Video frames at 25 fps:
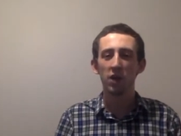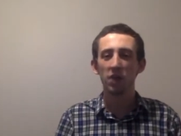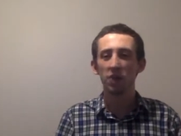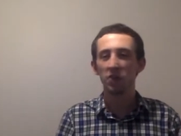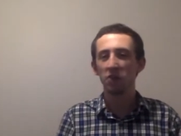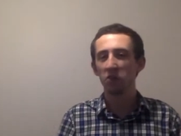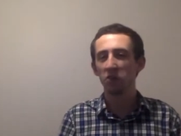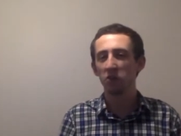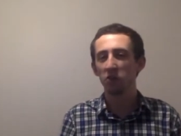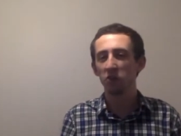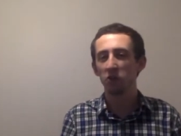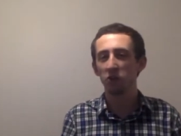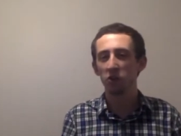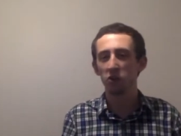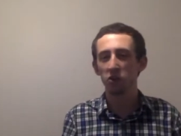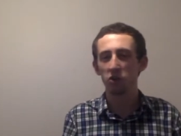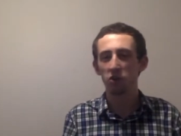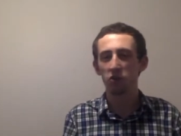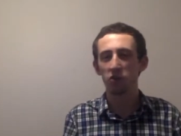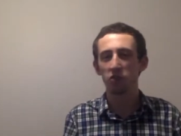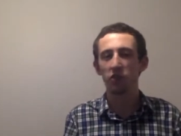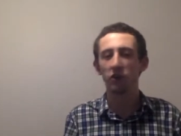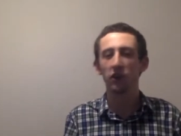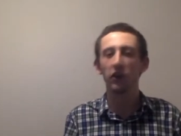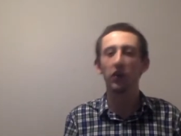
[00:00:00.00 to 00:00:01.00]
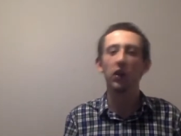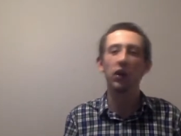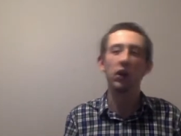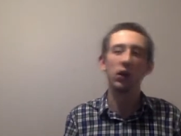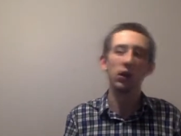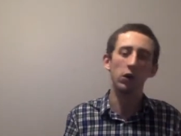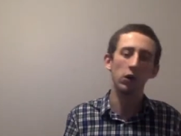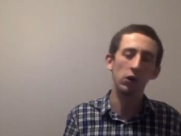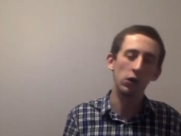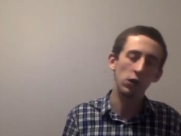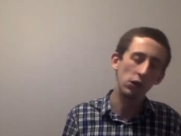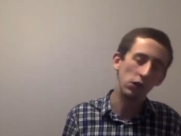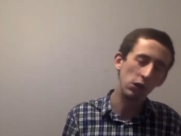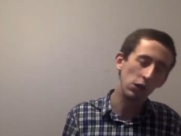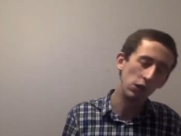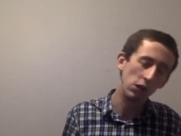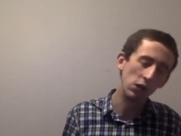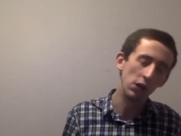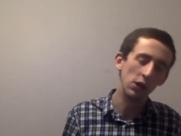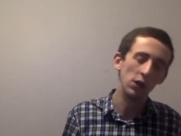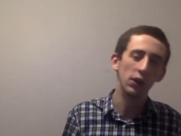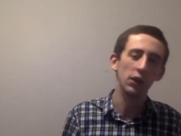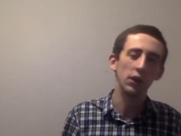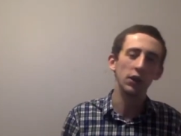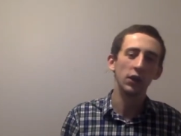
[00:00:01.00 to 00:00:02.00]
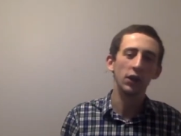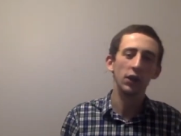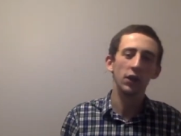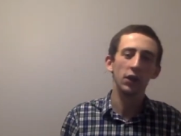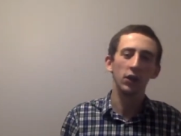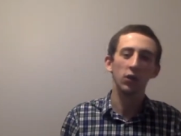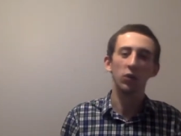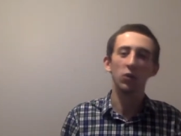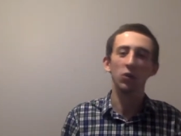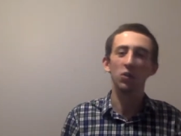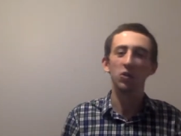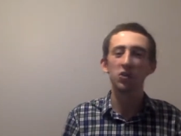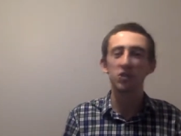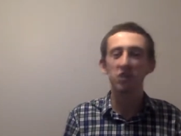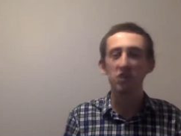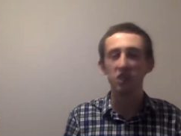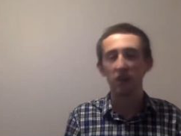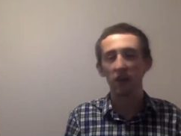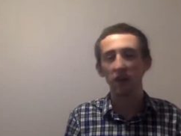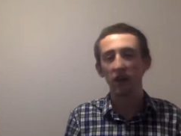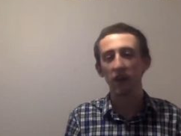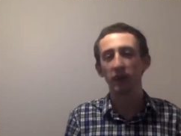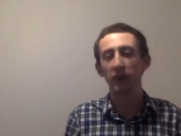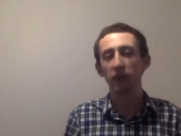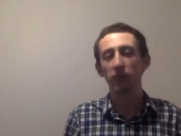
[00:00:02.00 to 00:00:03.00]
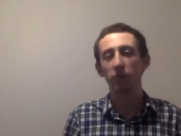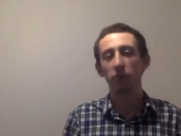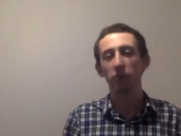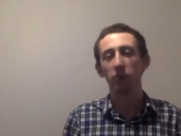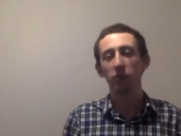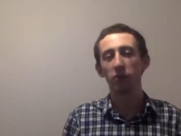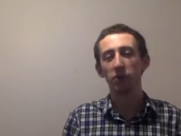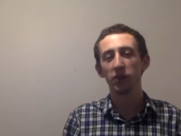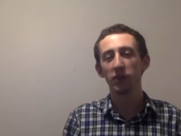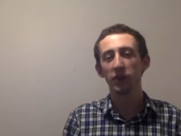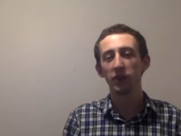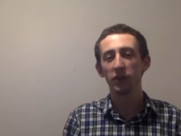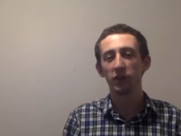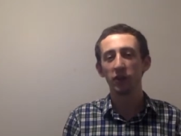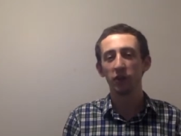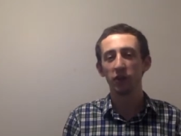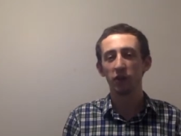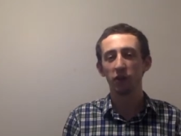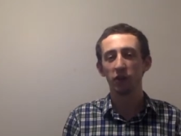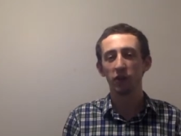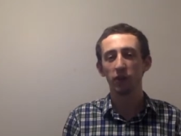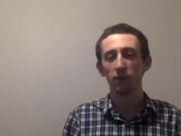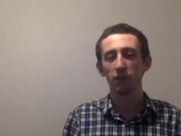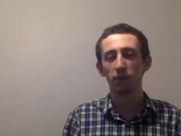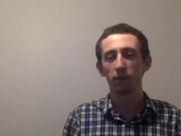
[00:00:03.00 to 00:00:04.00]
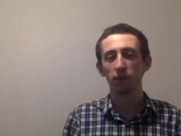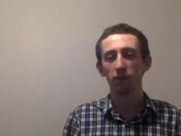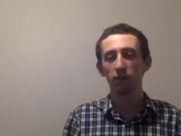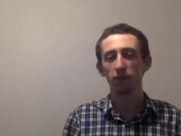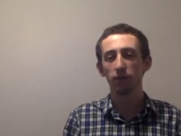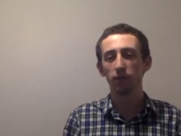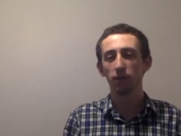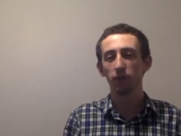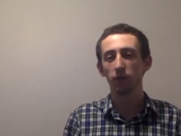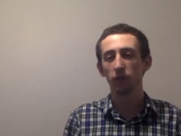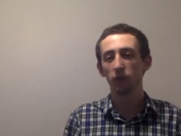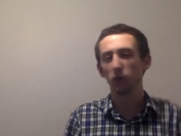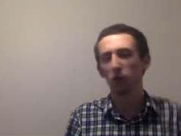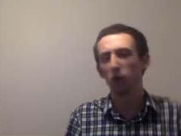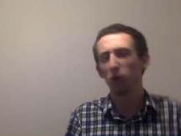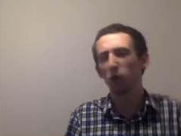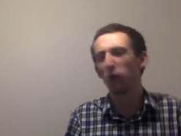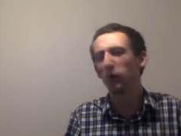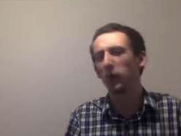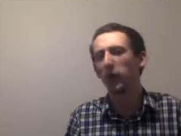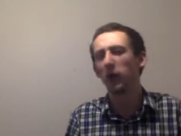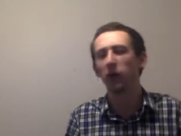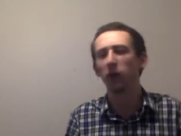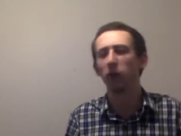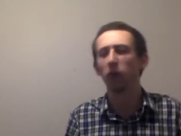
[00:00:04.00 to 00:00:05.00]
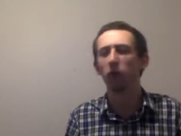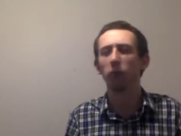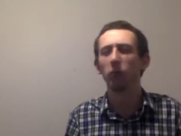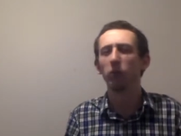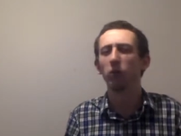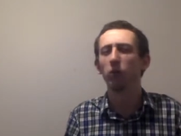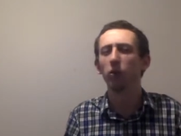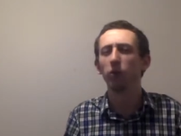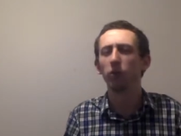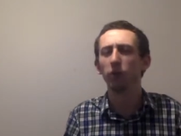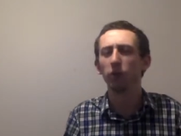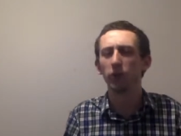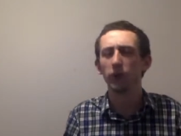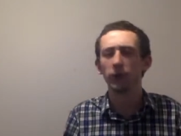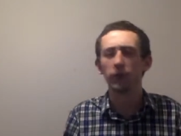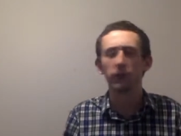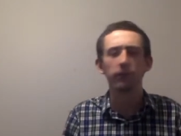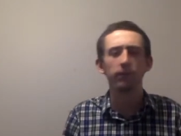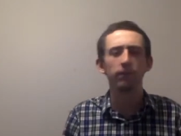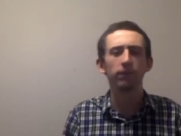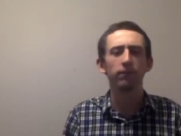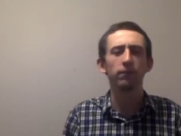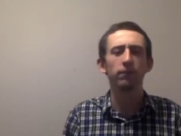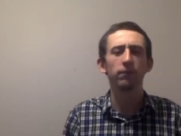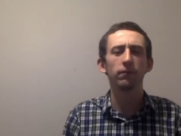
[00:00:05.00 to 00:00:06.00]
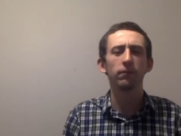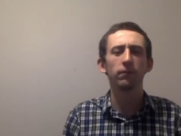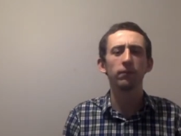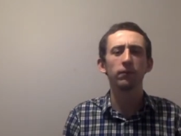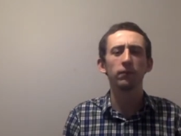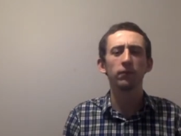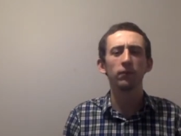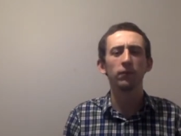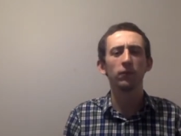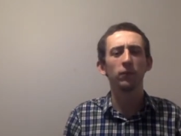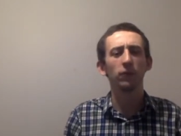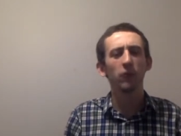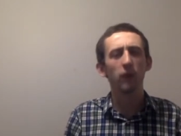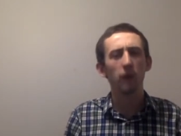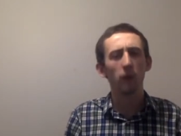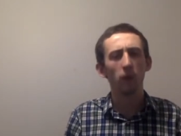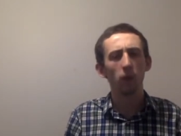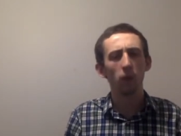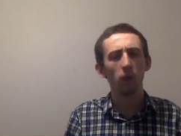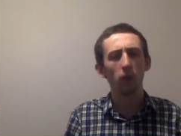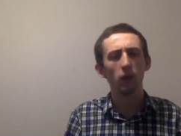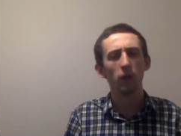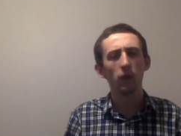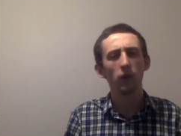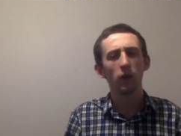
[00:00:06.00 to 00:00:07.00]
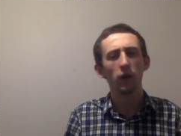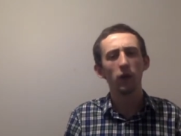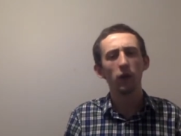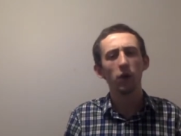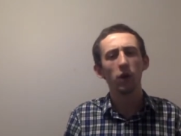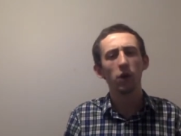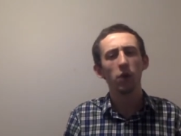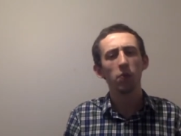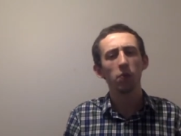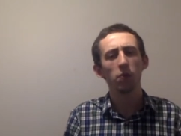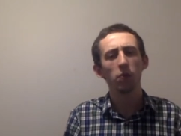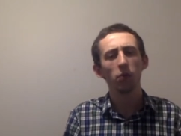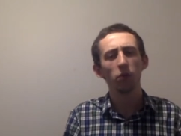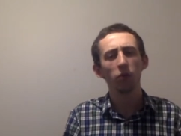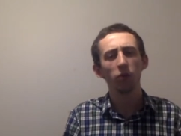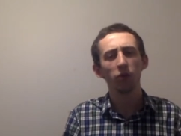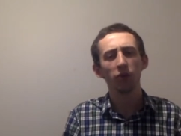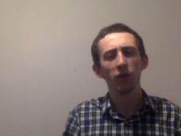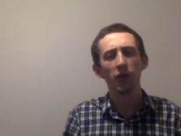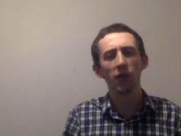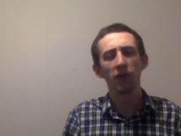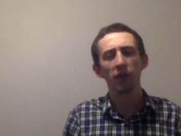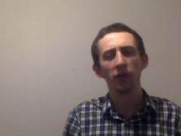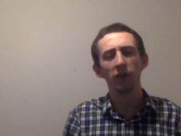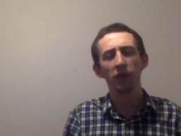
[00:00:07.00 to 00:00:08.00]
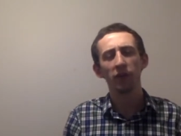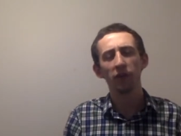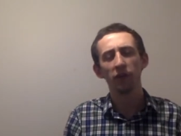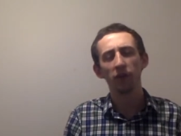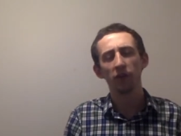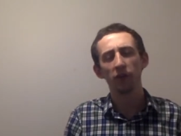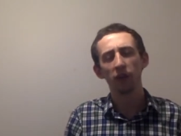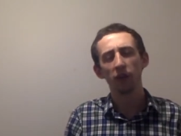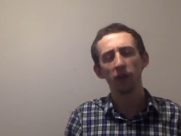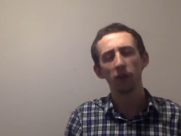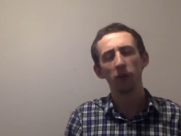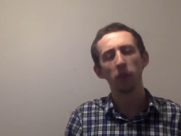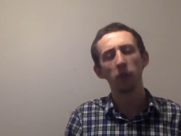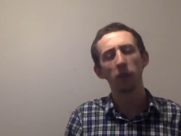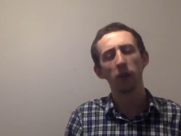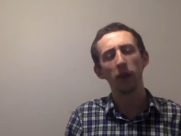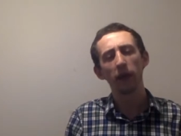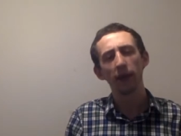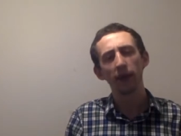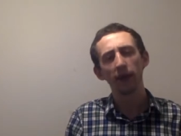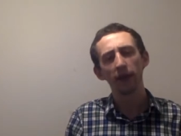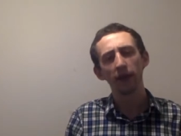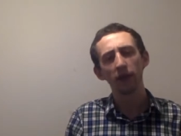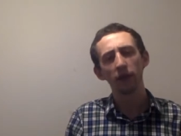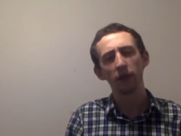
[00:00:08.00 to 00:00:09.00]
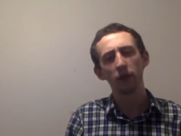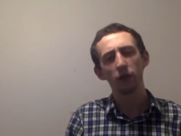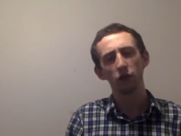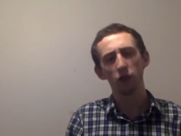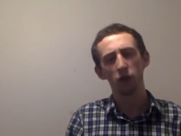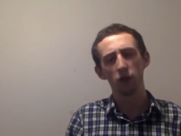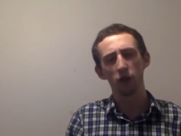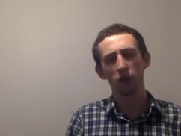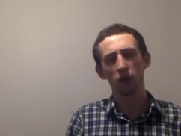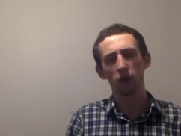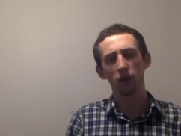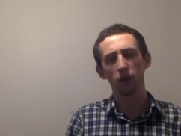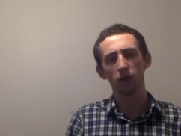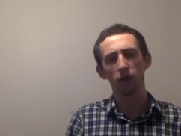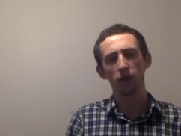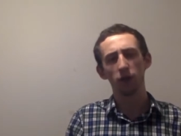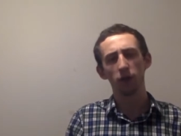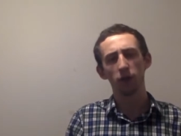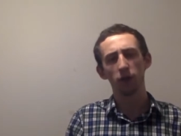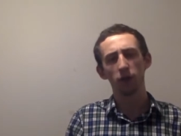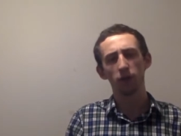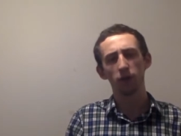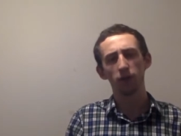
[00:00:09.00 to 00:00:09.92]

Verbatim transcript: This is not just a uh or a sigh from a teenager or an adult, we all do it. No, Paul says it is like the pain of childbirth.